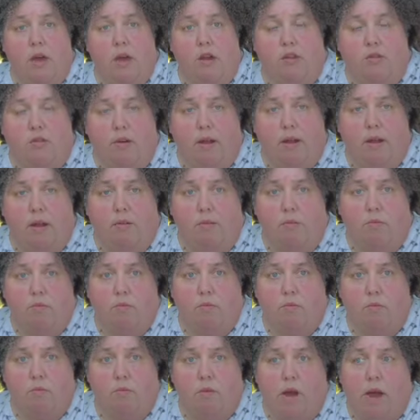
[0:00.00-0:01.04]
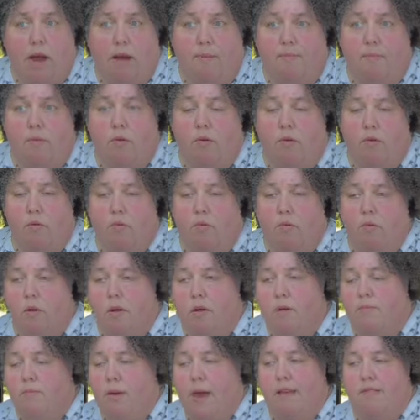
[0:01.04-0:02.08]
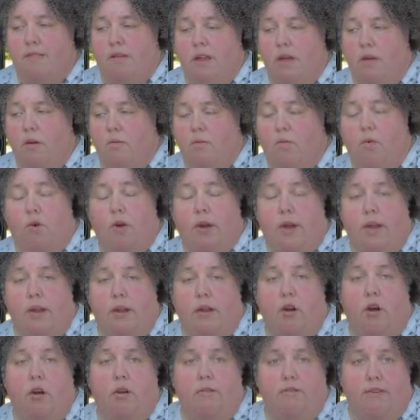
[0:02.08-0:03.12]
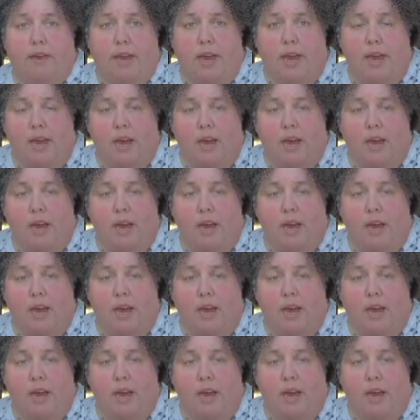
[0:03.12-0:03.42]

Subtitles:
trying to basically work on an RV.